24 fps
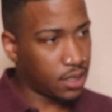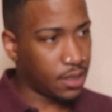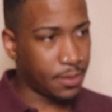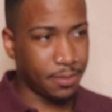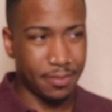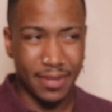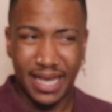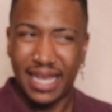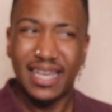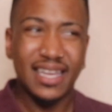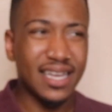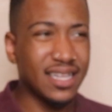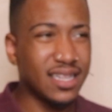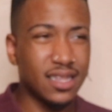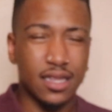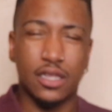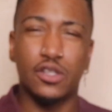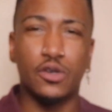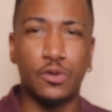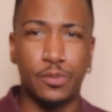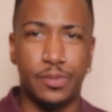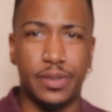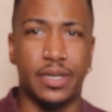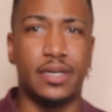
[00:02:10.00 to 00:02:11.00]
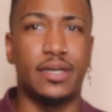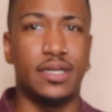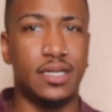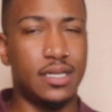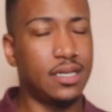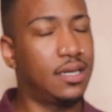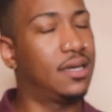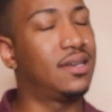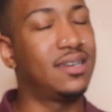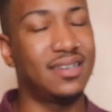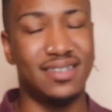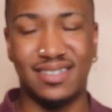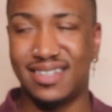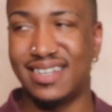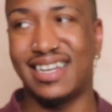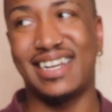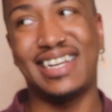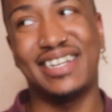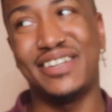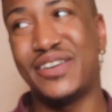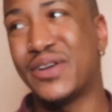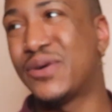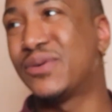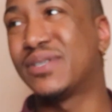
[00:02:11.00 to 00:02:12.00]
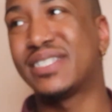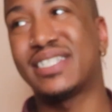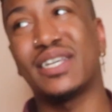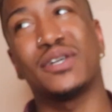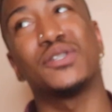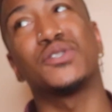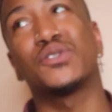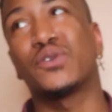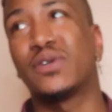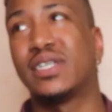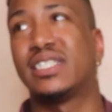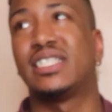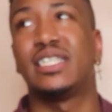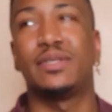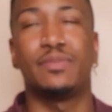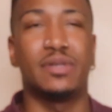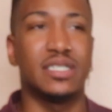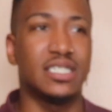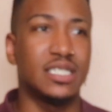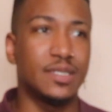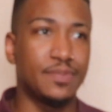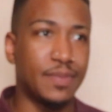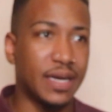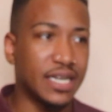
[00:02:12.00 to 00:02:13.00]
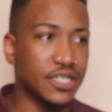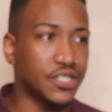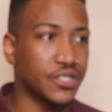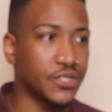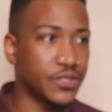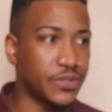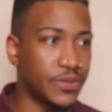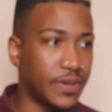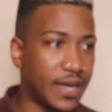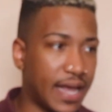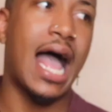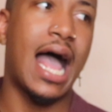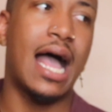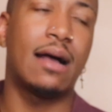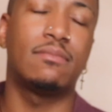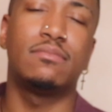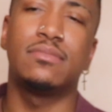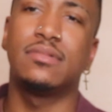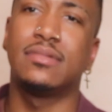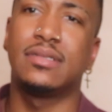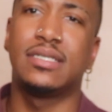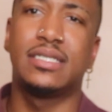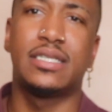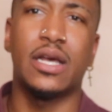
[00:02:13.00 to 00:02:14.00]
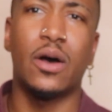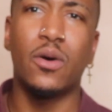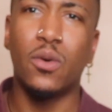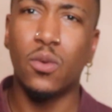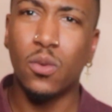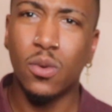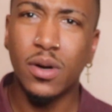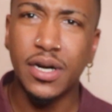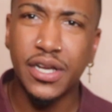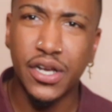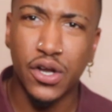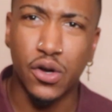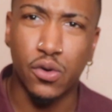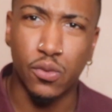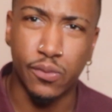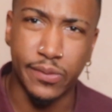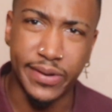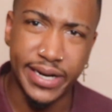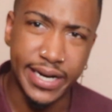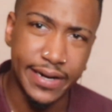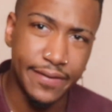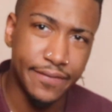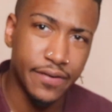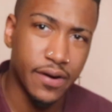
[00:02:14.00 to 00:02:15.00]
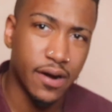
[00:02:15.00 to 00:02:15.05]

it a little bit, I know it sounds crazy, but special. I don't wanna grieve